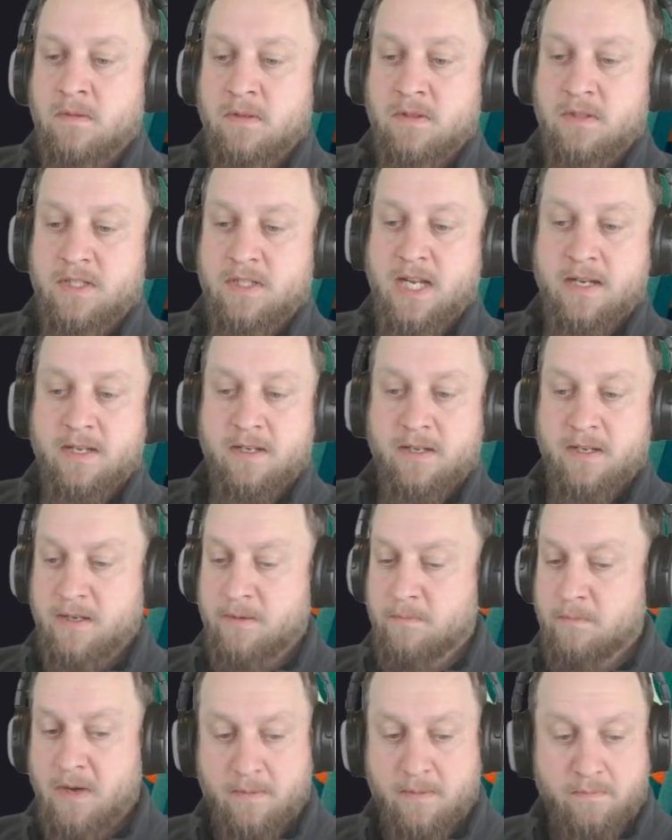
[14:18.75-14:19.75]
tell it
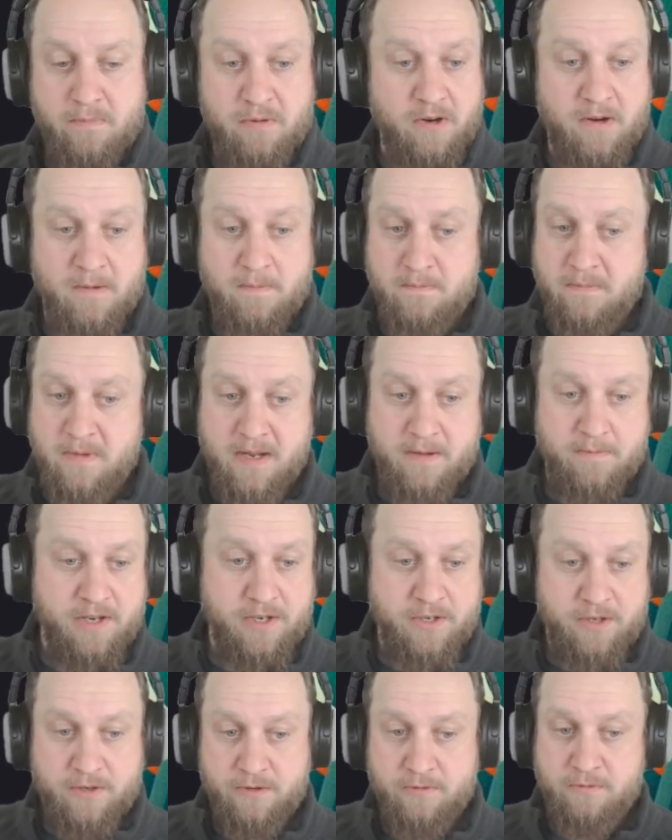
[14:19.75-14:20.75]
my prompt maybe
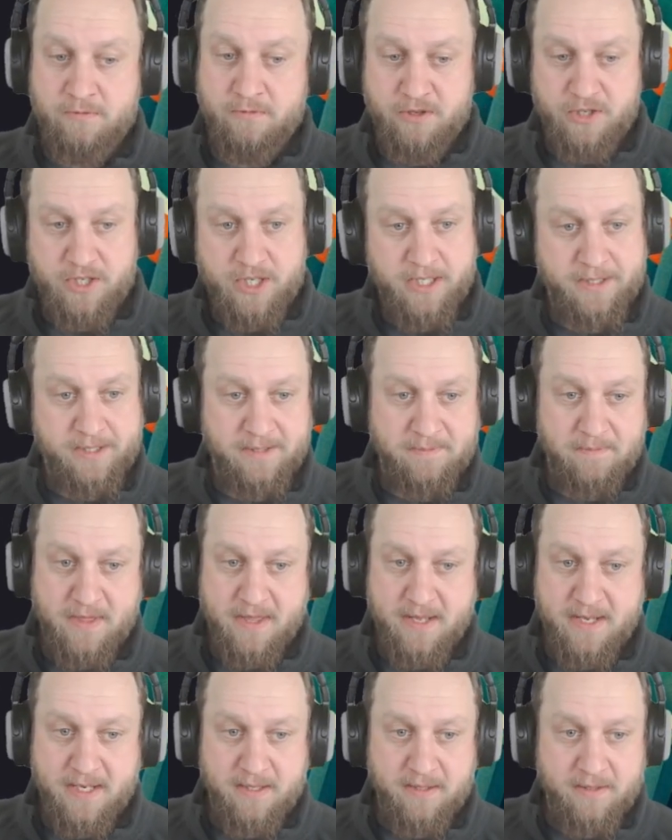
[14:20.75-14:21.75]
to check some
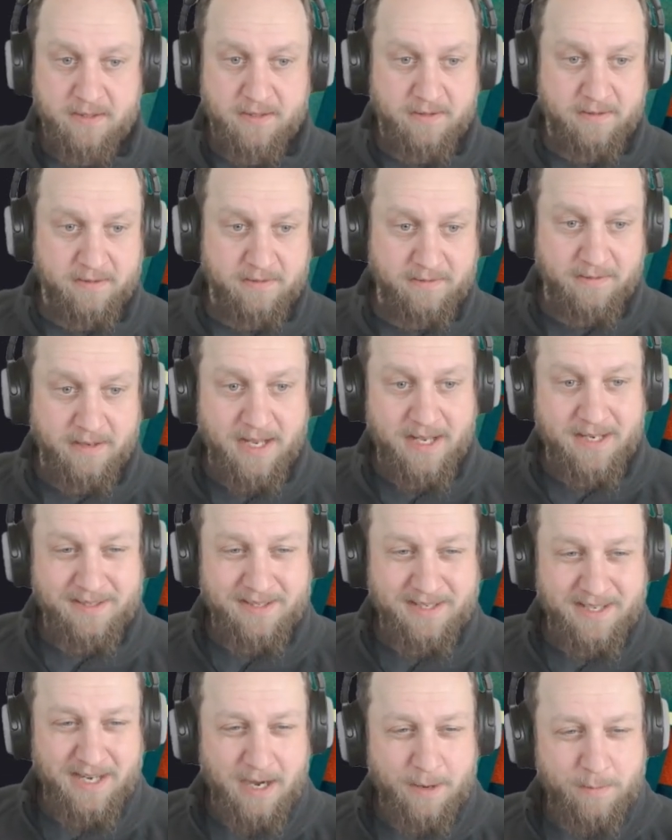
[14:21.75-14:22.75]
things and
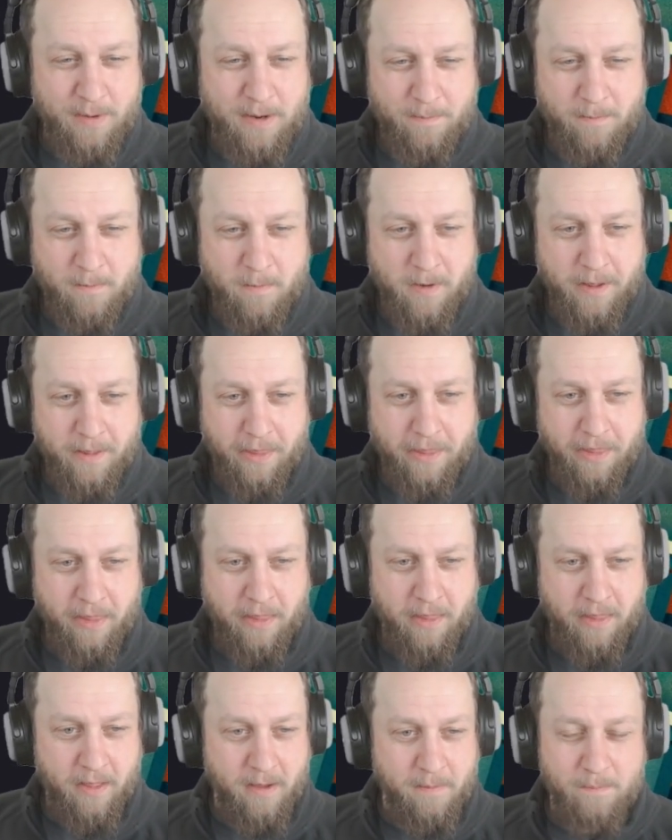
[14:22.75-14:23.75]
come up
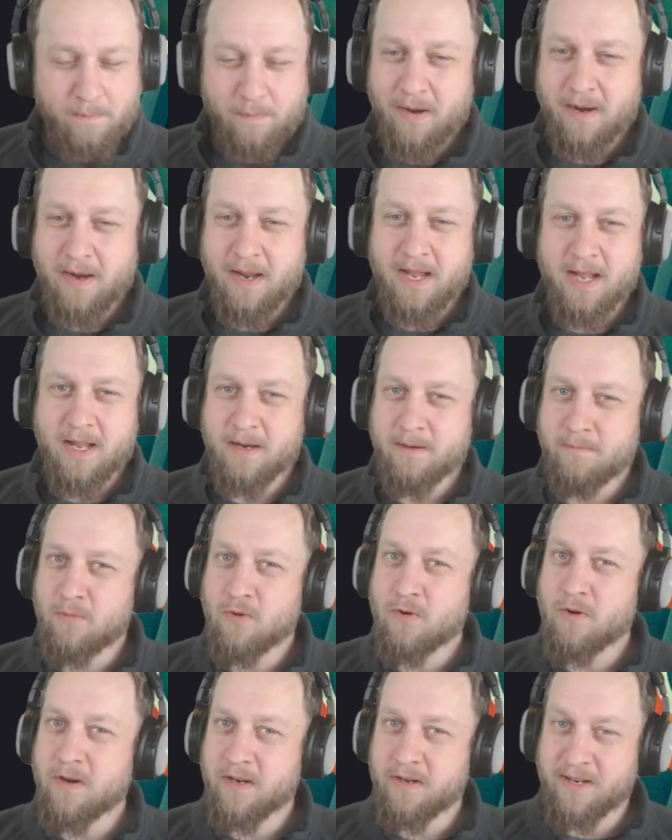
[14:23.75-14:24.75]
with a plan
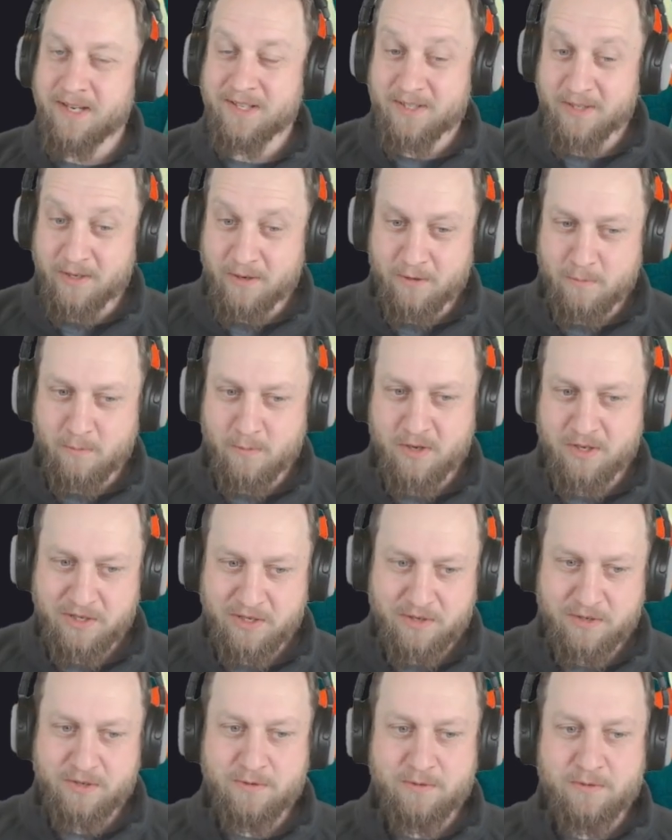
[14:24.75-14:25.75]
more on its own what to
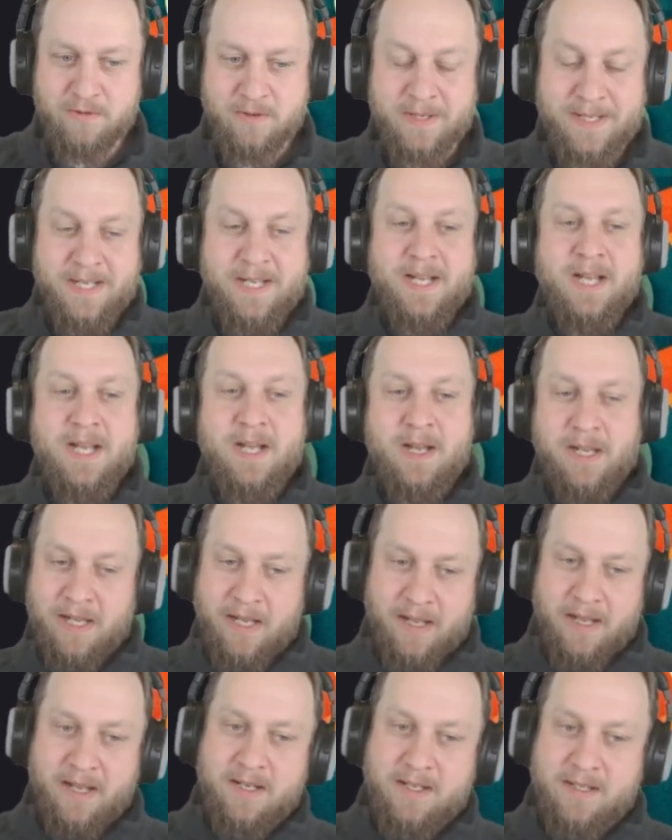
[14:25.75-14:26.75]
do
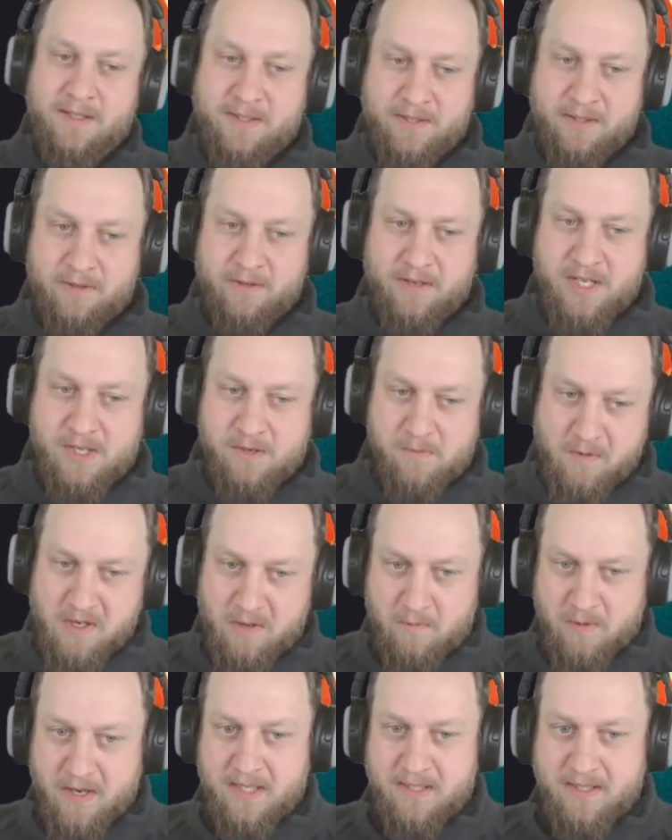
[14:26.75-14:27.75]
in this situation where it
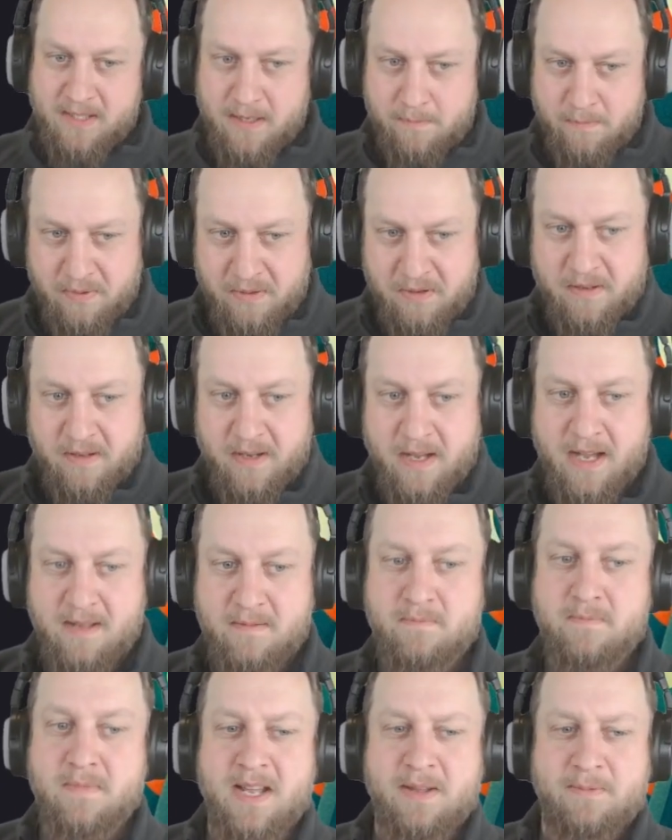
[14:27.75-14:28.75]
wakes up,
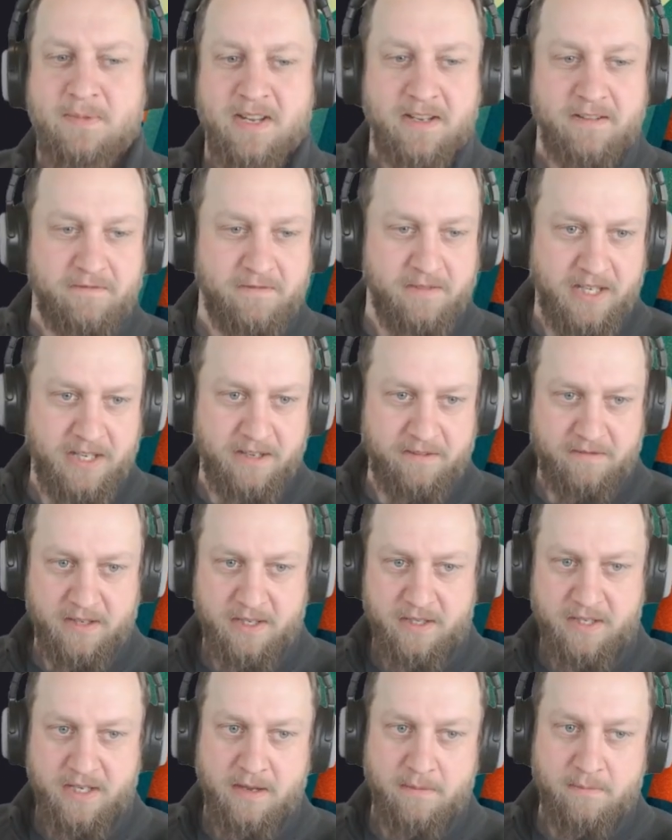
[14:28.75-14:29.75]
and maybe even give it
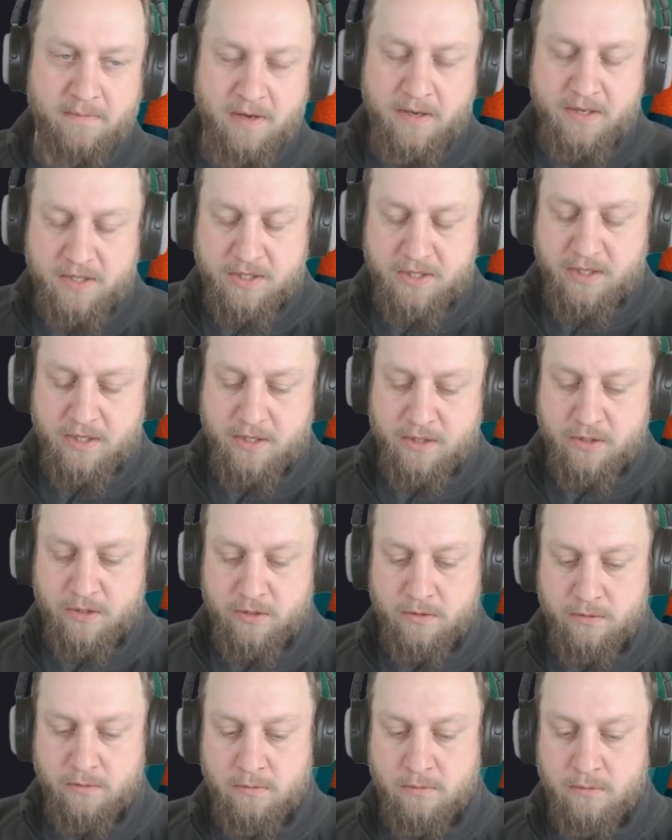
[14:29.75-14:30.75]
the ability
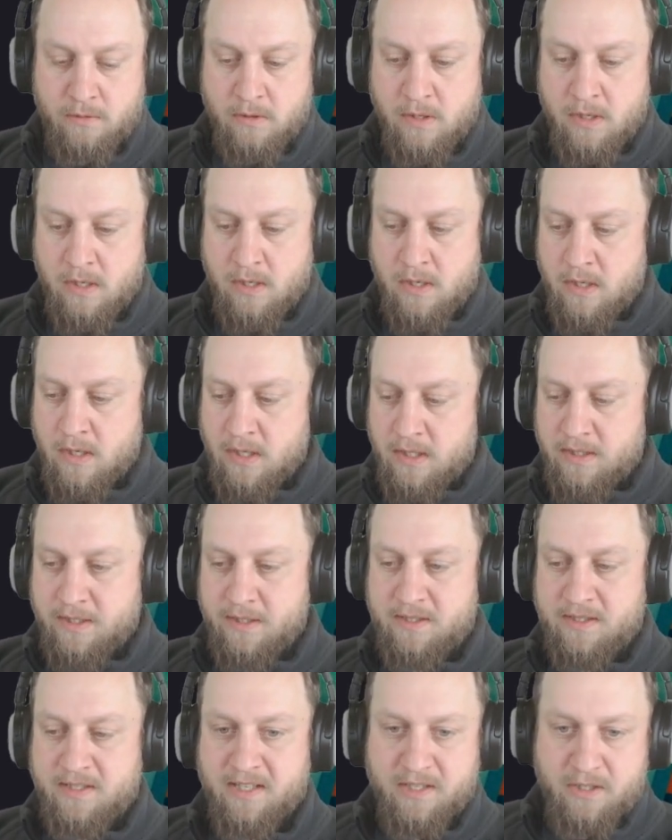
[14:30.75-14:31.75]
to
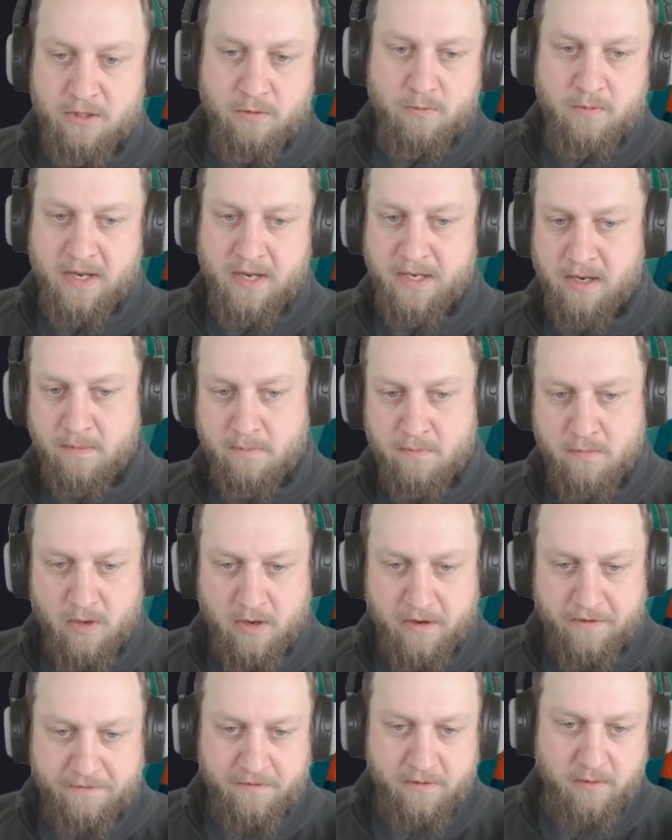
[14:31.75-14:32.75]
decide to wake up more
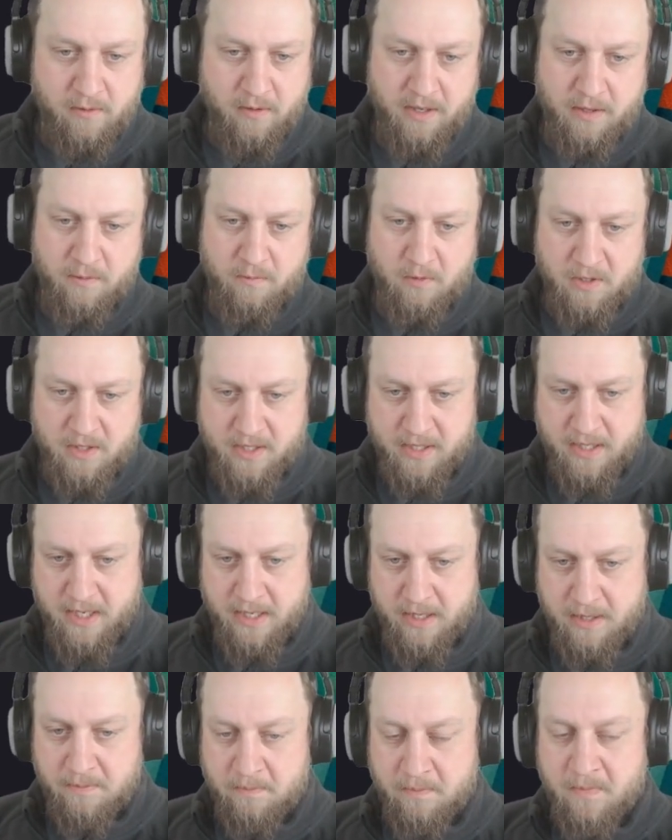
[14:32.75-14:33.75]
often or at what
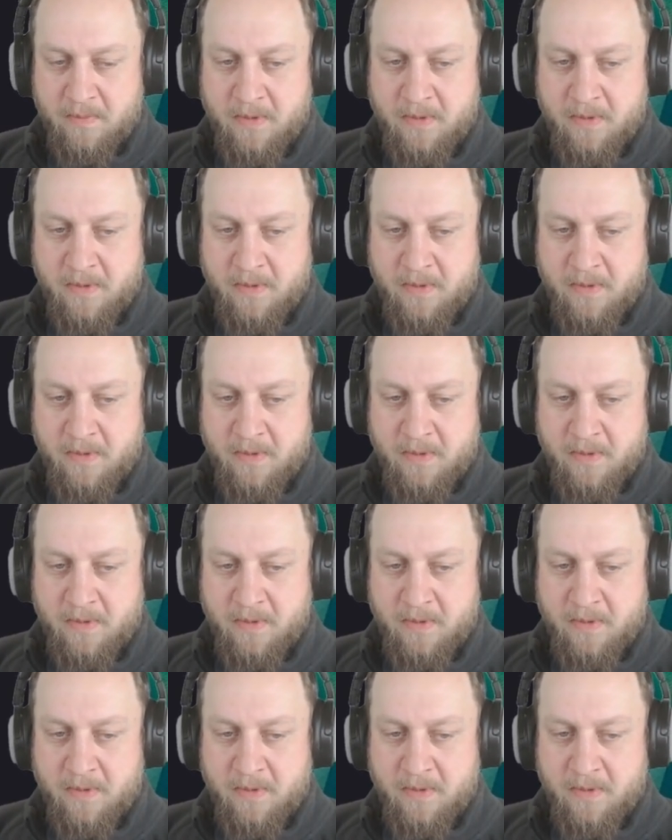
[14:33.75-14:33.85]
time.